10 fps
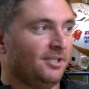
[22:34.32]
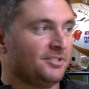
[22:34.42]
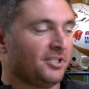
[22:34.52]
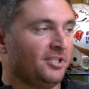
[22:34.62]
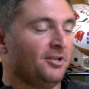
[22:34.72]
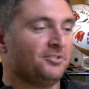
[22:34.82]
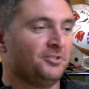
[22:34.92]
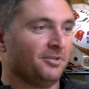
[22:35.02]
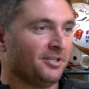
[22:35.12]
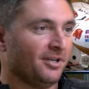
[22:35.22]
As a coach,
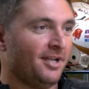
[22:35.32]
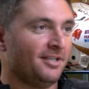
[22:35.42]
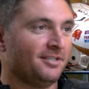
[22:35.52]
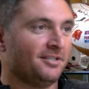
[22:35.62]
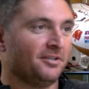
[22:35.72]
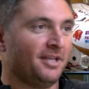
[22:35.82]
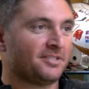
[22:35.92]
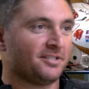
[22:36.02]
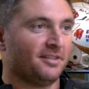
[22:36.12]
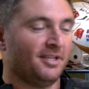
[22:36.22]
you regret,
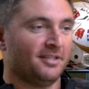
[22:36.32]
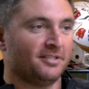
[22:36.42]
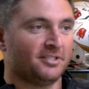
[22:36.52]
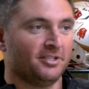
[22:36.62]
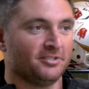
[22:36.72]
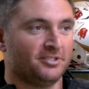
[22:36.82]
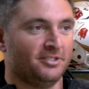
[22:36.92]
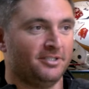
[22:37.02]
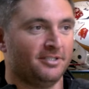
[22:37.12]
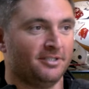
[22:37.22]
that's the thing that kills
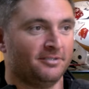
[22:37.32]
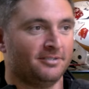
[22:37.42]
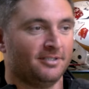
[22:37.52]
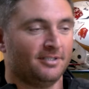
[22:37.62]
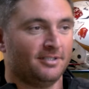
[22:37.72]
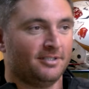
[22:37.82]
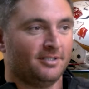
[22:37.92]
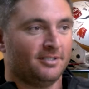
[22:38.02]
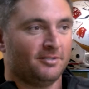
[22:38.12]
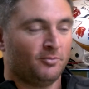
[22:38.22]
you,
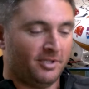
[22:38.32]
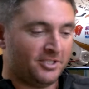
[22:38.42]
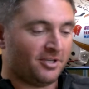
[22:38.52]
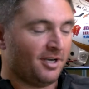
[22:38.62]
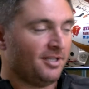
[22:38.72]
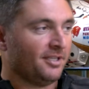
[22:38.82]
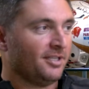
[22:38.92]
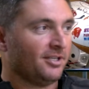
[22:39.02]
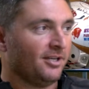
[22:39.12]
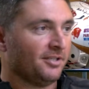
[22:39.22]
when they try that
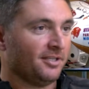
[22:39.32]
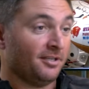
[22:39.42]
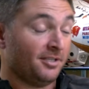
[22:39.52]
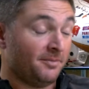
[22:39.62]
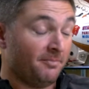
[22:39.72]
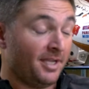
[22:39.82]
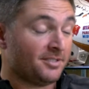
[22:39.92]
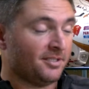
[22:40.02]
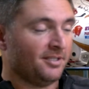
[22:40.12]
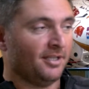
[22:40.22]
kicker out there and then he
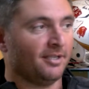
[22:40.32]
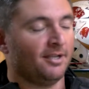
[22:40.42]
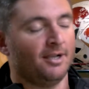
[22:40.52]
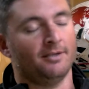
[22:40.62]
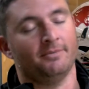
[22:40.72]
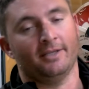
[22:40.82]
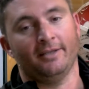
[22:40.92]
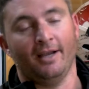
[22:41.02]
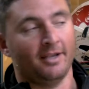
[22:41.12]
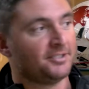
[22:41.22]
makes it, you're like, oh,
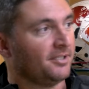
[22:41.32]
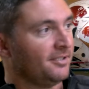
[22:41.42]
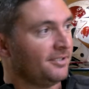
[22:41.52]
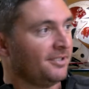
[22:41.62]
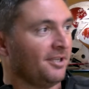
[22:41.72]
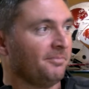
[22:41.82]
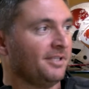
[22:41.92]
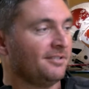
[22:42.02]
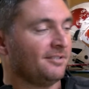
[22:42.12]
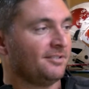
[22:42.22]
God, I should
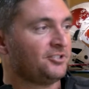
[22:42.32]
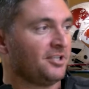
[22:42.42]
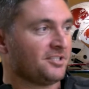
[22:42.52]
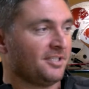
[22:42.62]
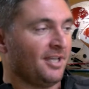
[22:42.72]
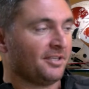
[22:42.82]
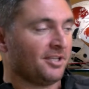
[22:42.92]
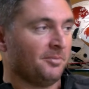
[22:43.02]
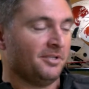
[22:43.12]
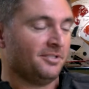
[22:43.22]
have, should have seen that
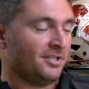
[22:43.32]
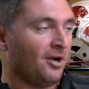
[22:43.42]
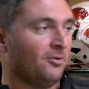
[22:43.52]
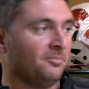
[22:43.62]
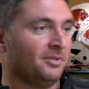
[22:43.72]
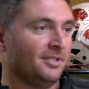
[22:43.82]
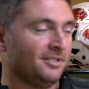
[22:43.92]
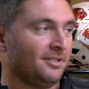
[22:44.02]
coming. You don't, but,